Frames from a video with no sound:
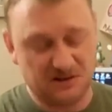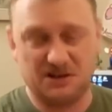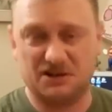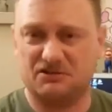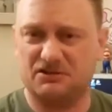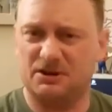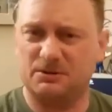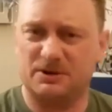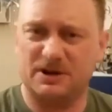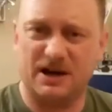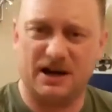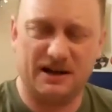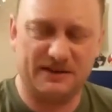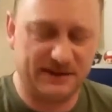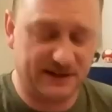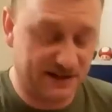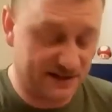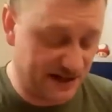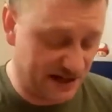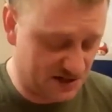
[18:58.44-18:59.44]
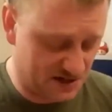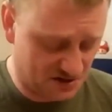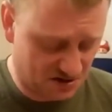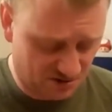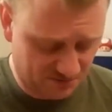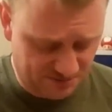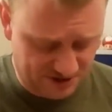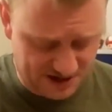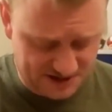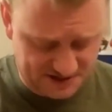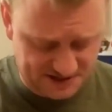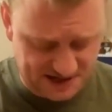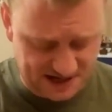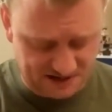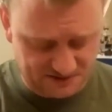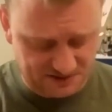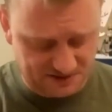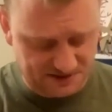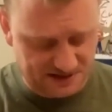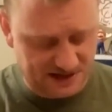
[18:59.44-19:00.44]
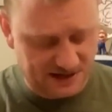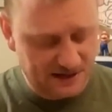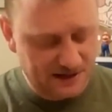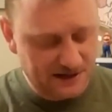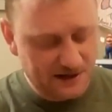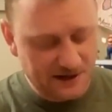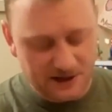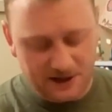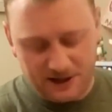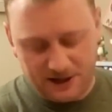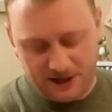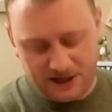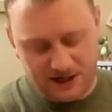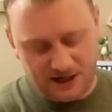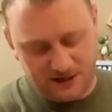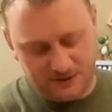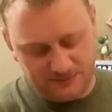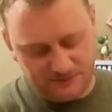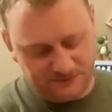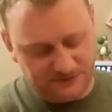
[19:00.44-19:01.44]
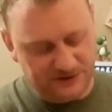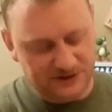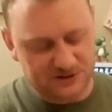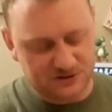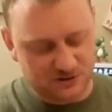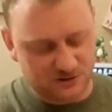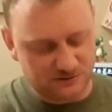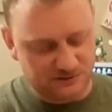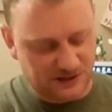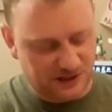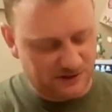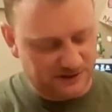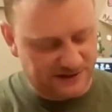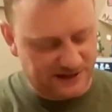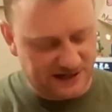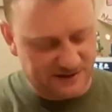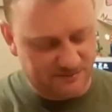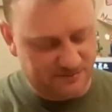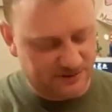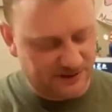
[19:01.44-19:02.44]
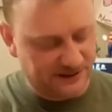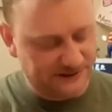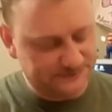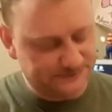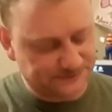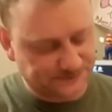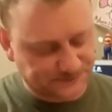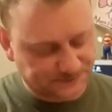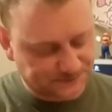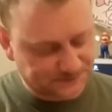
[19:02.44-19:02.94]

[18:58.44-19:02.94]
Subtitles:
Don't agree with that. I think it's actually got better sound than that. I think it's got lower gameplay.